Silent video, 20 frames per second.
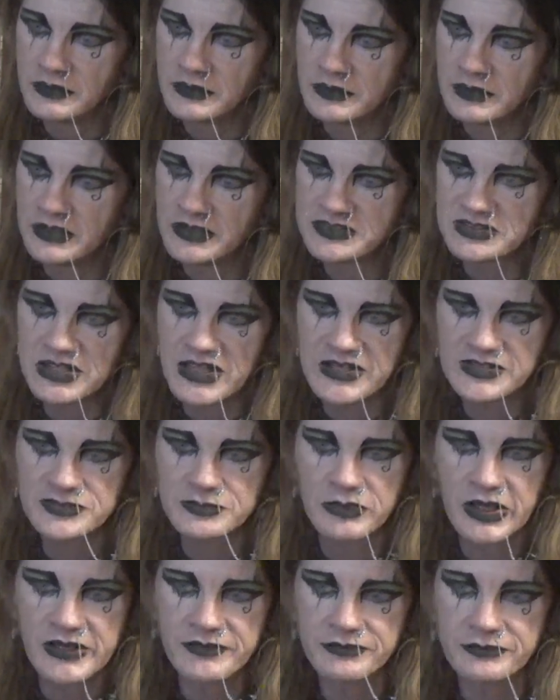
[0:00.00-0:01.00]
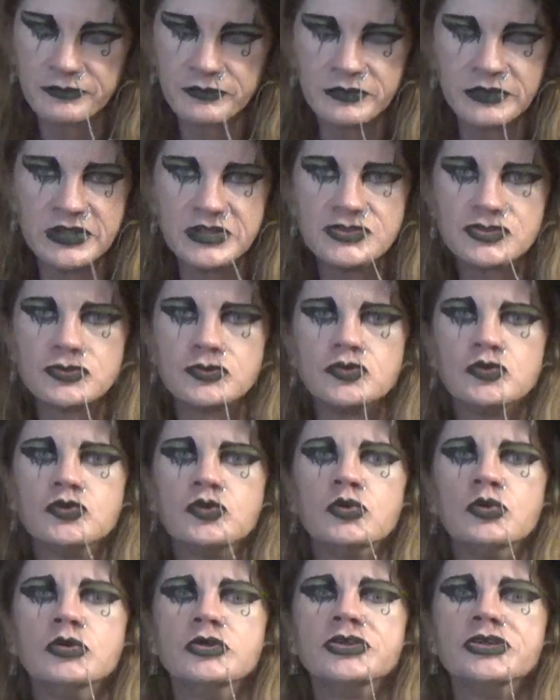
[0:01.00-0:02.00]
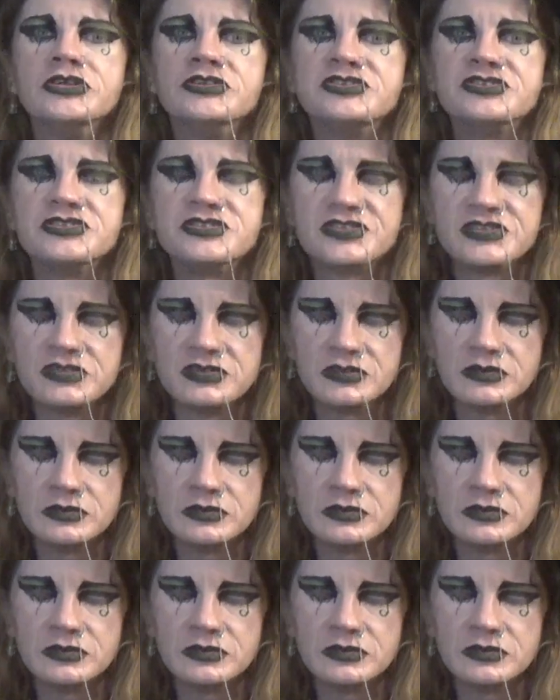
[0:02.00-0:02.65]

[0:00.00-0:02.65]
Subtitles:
His last wife is gorgeous.